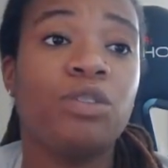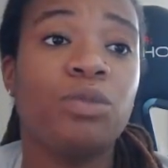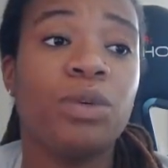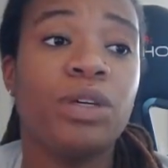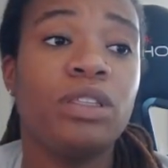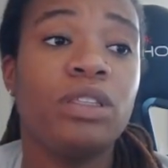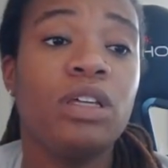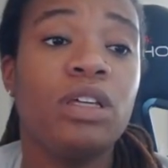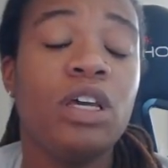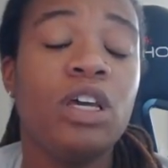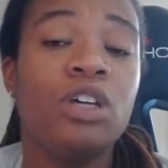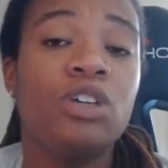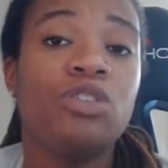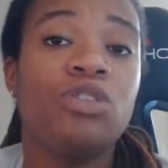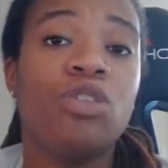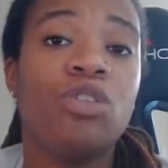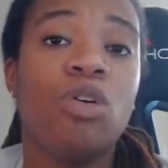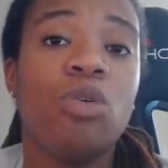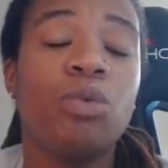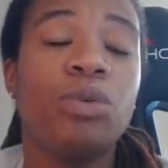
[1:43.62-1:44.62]
with.
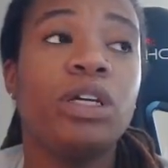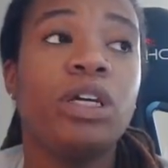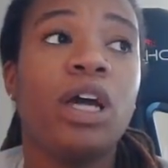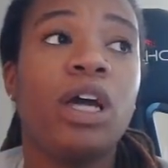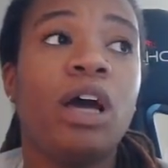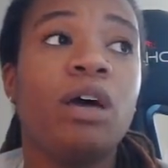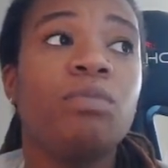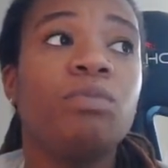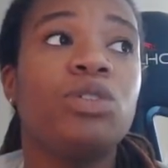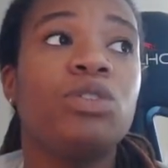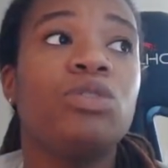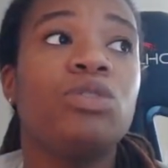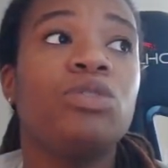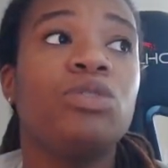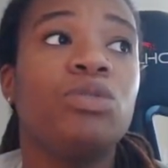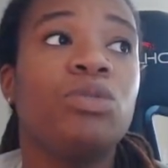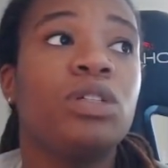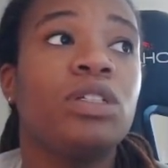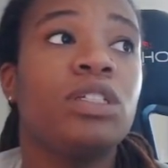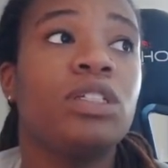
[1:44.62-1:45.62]
So when it comes to
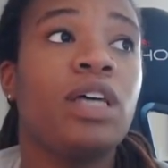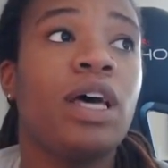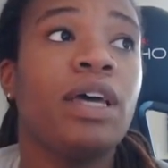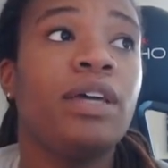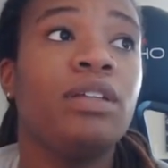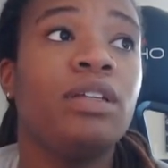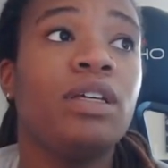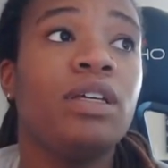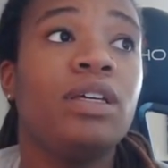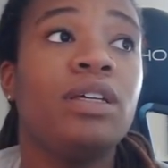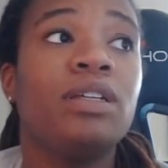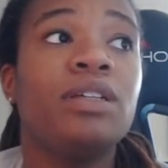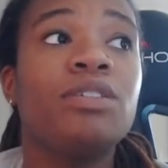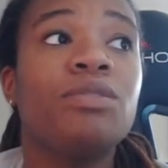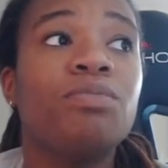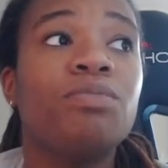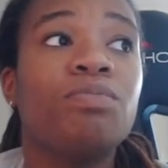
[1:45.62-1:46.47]
suicide, it is